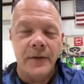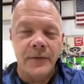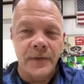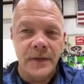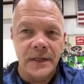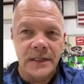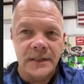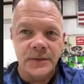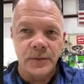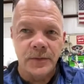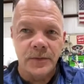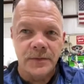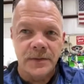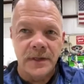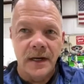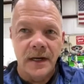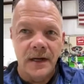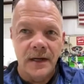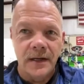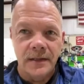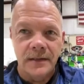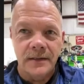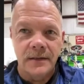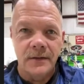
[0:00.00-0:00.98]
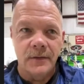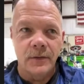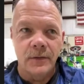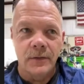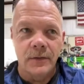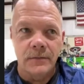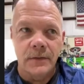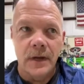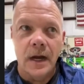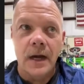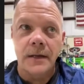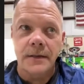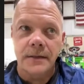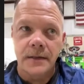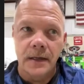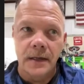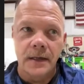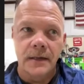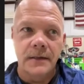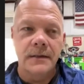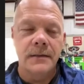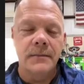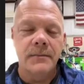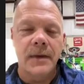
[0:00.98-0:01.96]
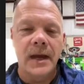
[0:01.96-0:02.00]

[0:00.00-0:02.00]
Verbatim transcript: things were done or not done